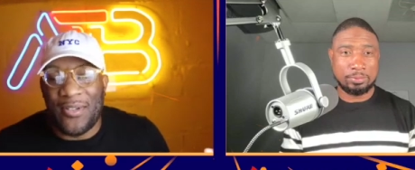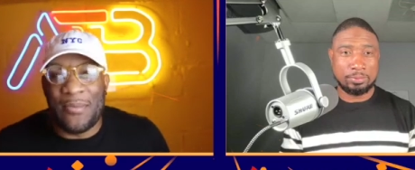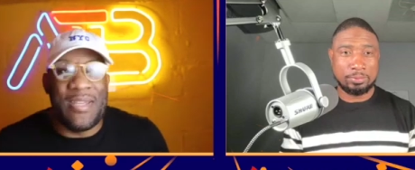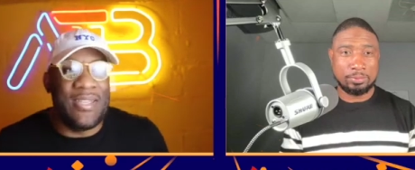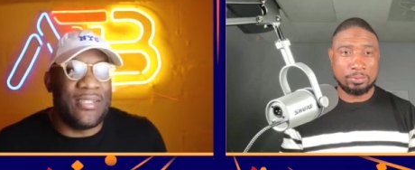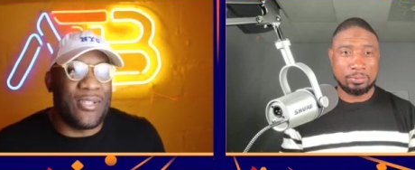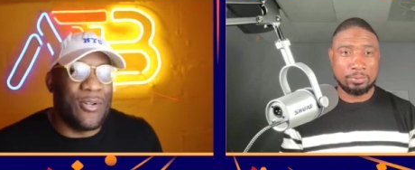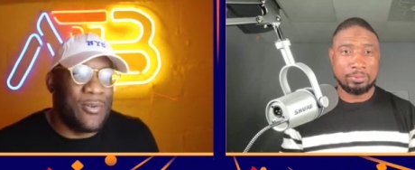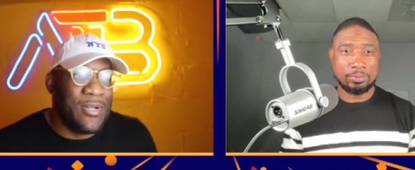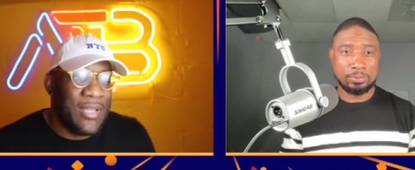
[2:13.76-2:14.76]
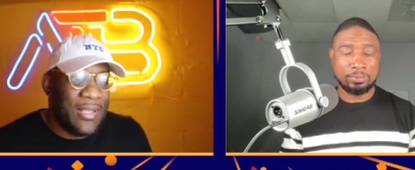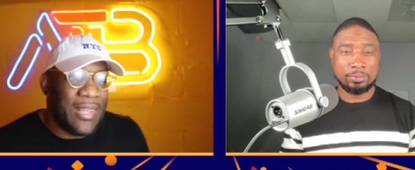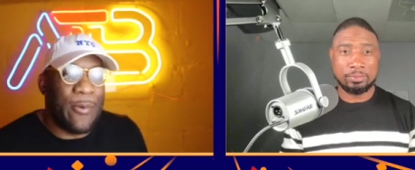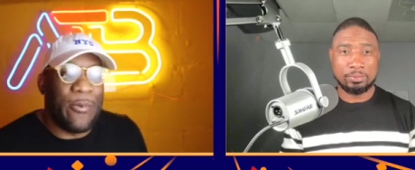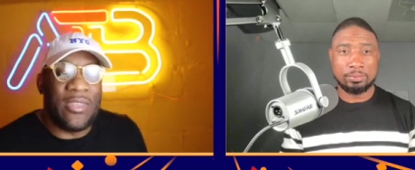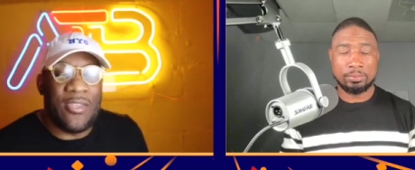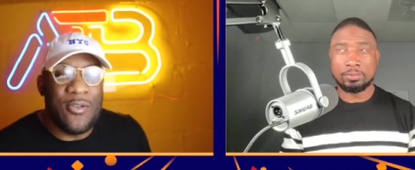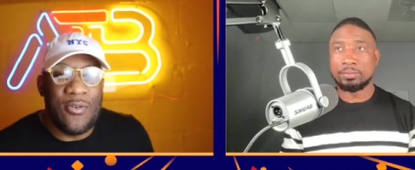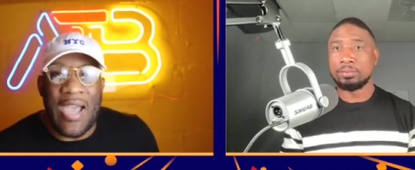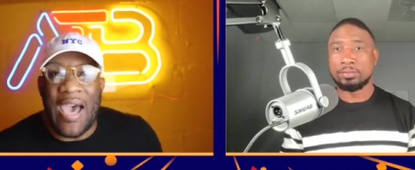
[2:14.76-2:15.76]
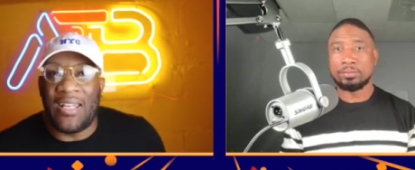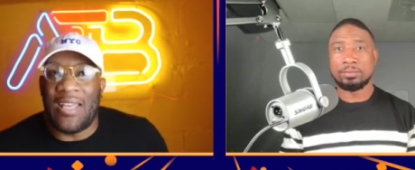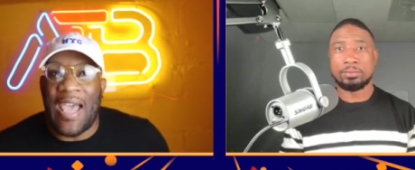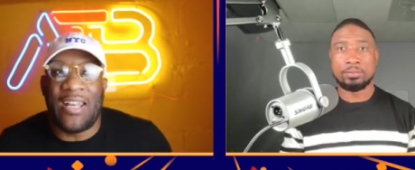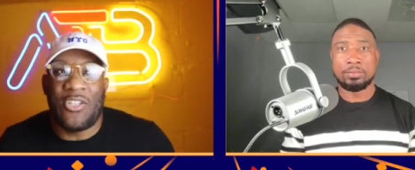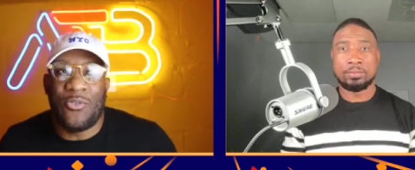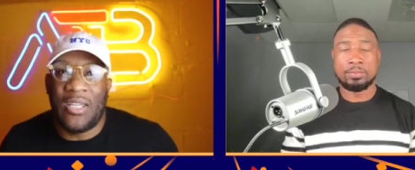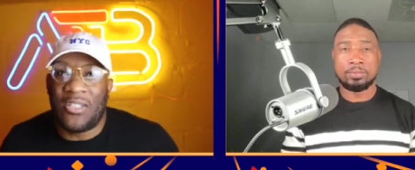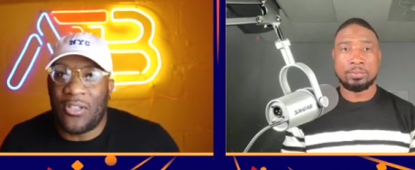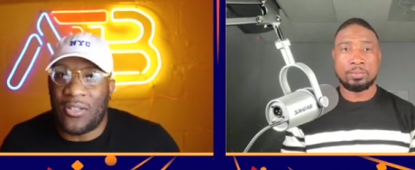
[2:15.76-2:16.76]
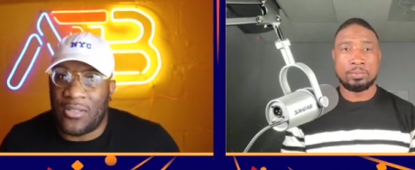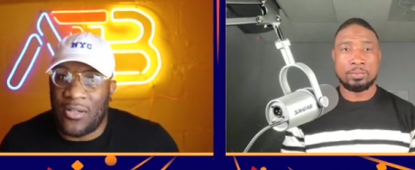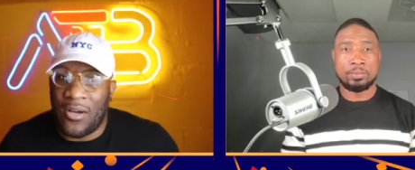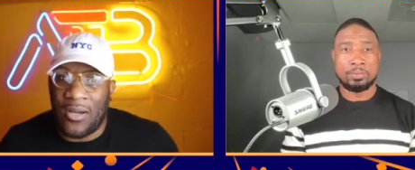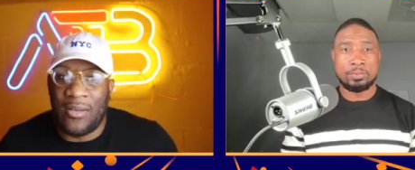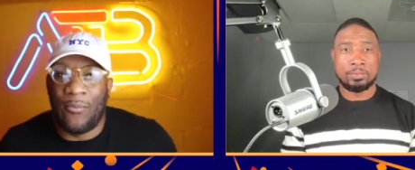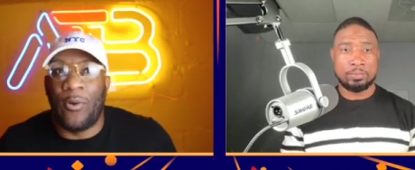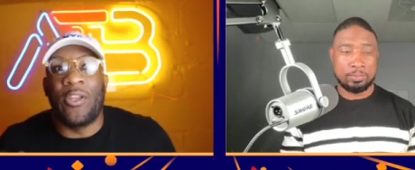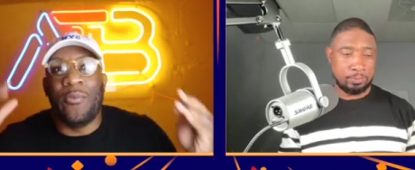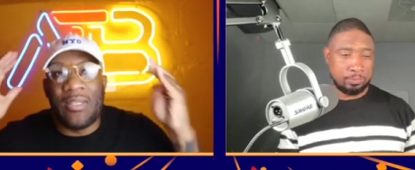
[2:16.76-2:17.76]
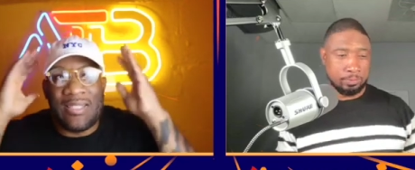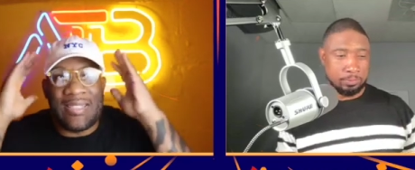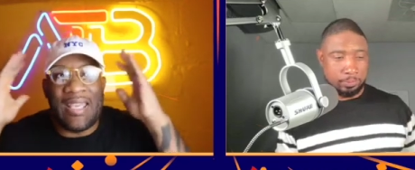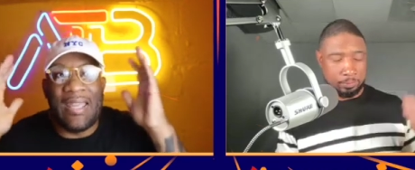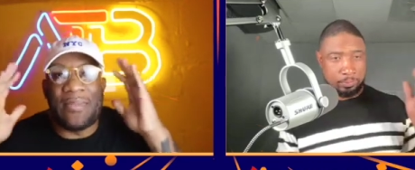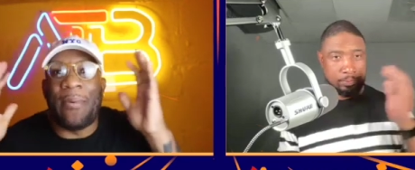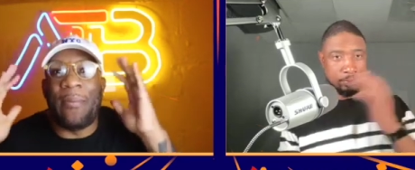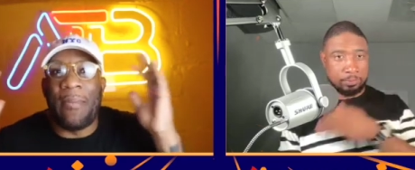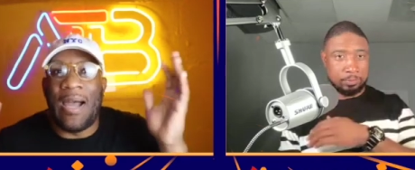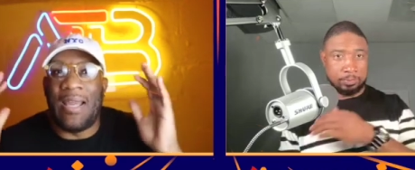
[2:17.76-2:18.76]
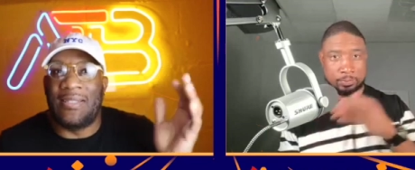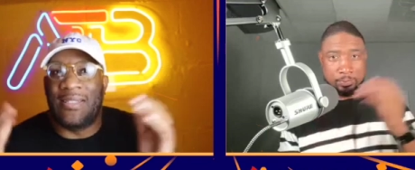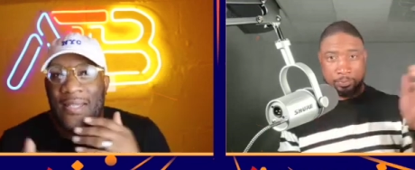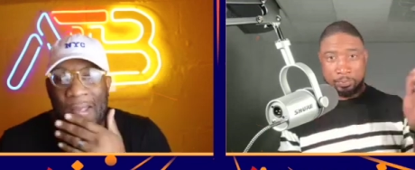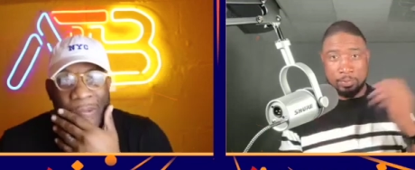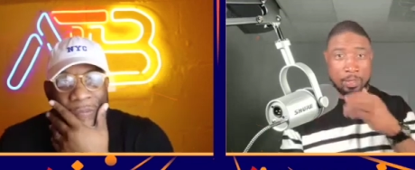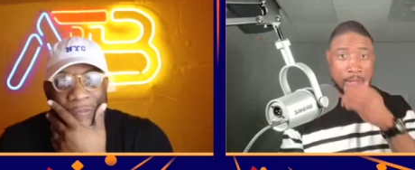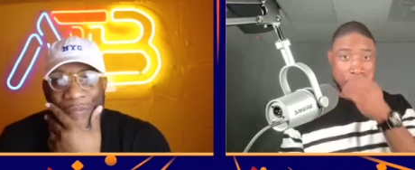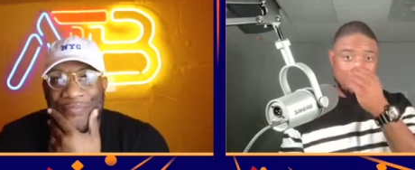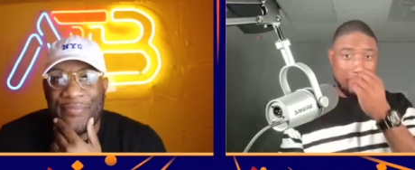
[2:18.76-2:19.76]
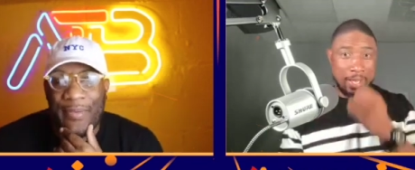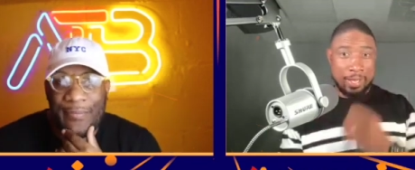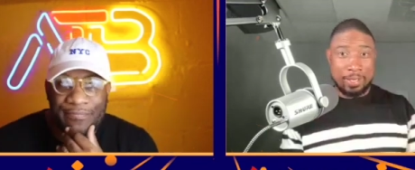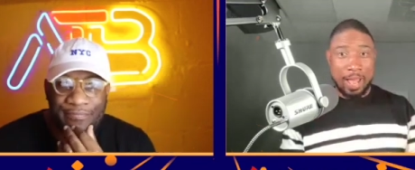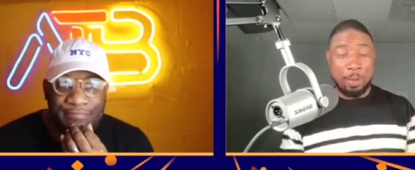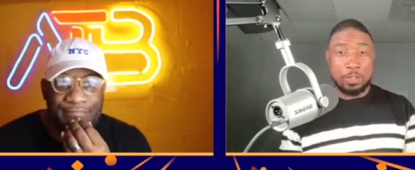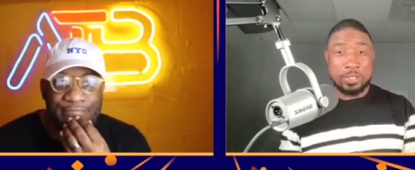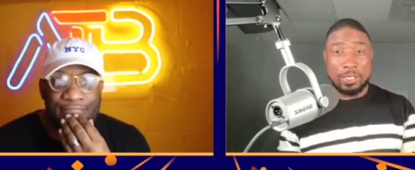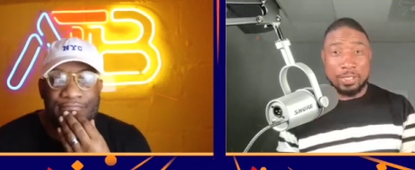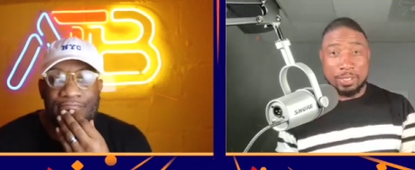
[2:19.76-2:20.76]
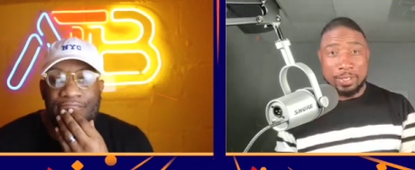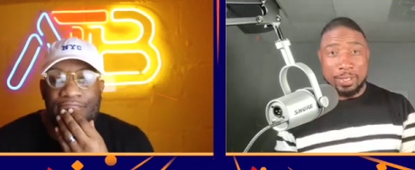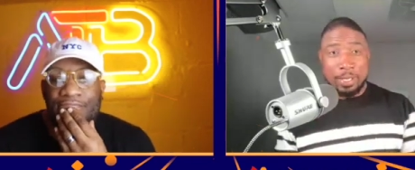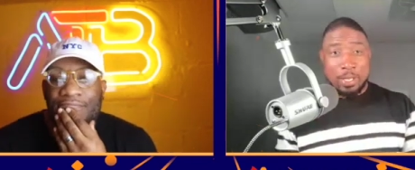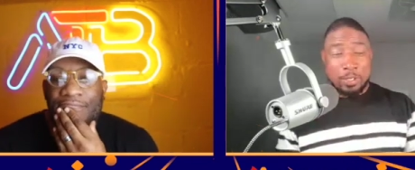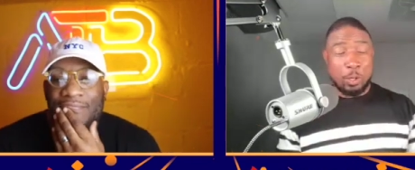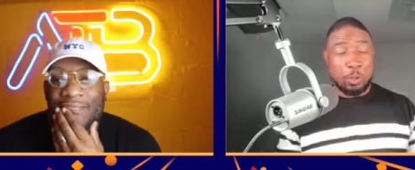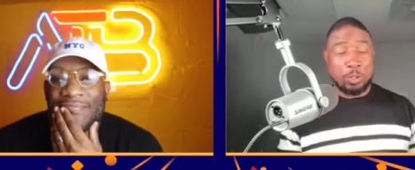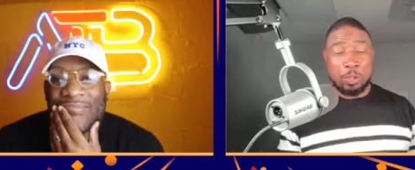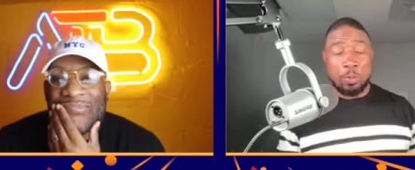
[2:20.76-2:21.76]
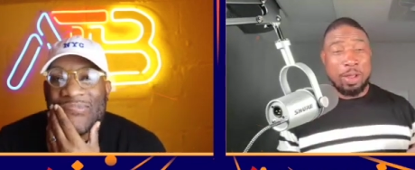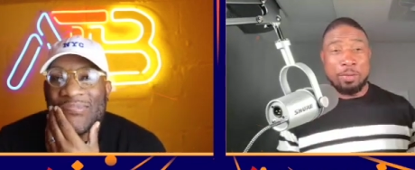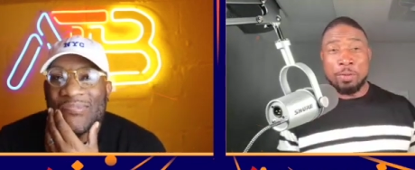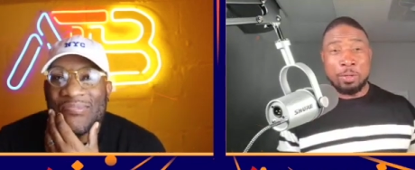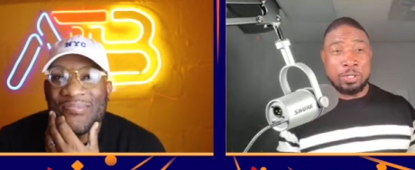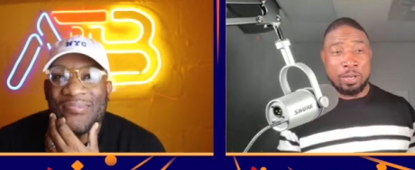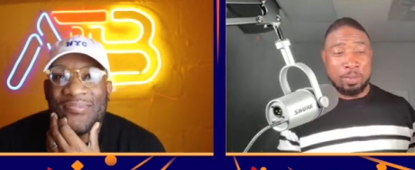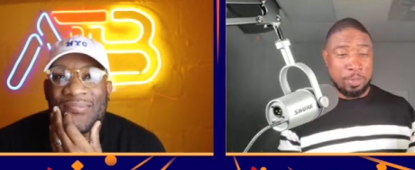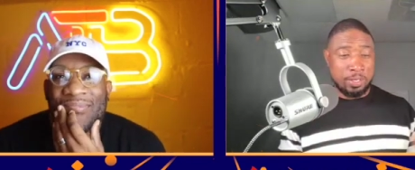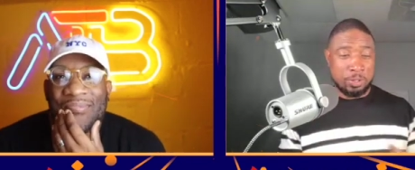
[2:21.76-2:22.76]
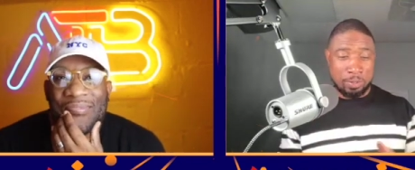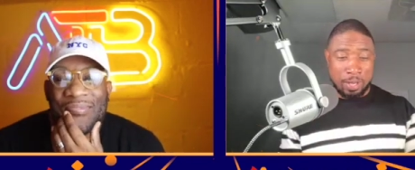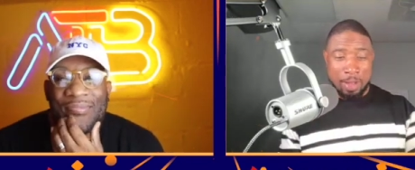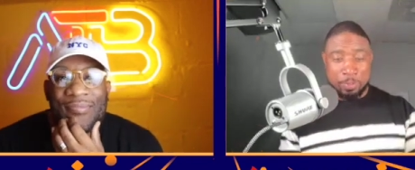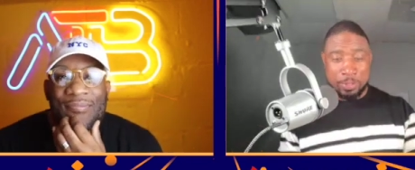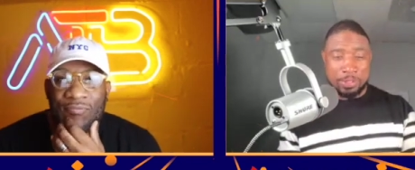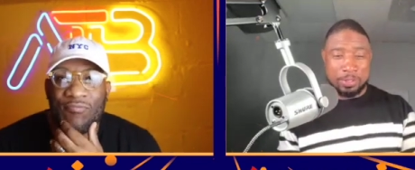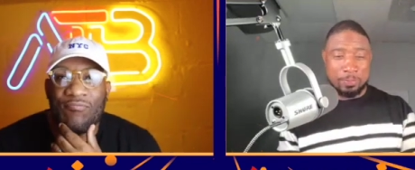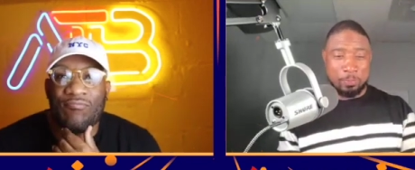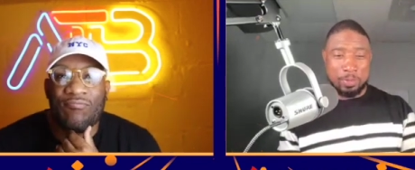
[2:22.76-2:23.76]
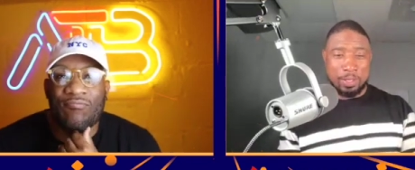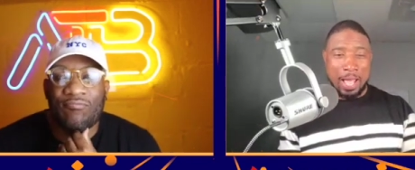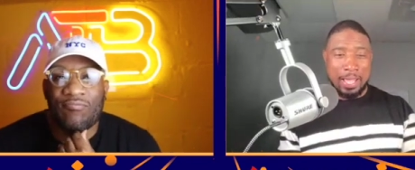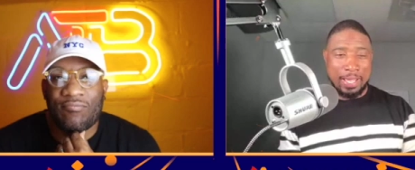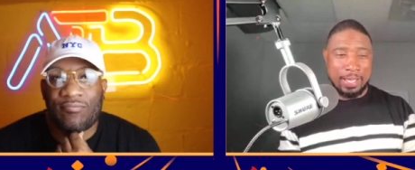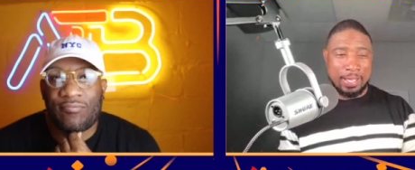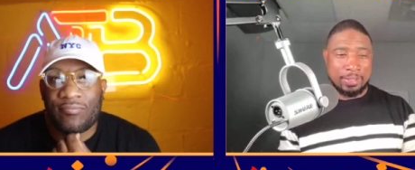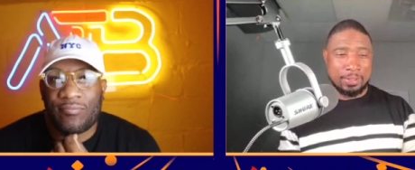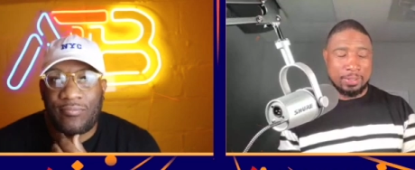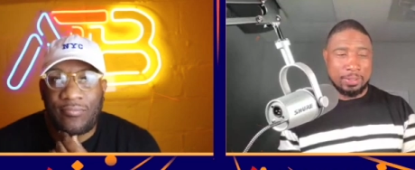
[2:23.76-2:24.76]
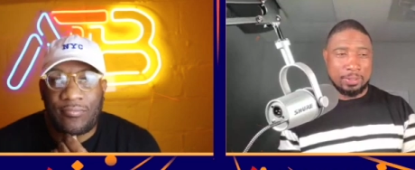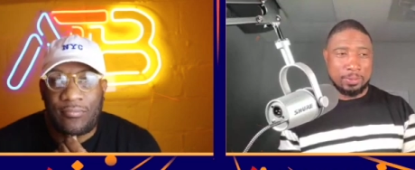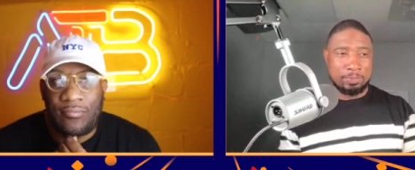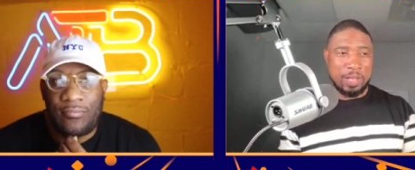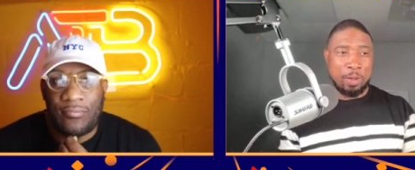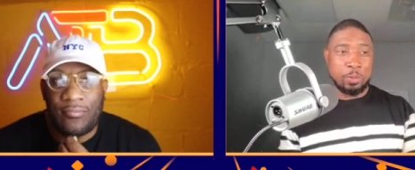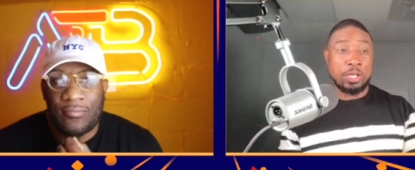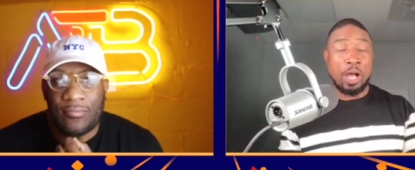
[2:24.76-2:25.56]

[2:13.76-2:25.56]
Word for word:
Speaker 1: I mean? So, like with you, how did how did you get your start, and were you in the same type of mindset?
Speaker 2: Man, I was in the so, so when I first started ministry, I was, I had, uh, I was an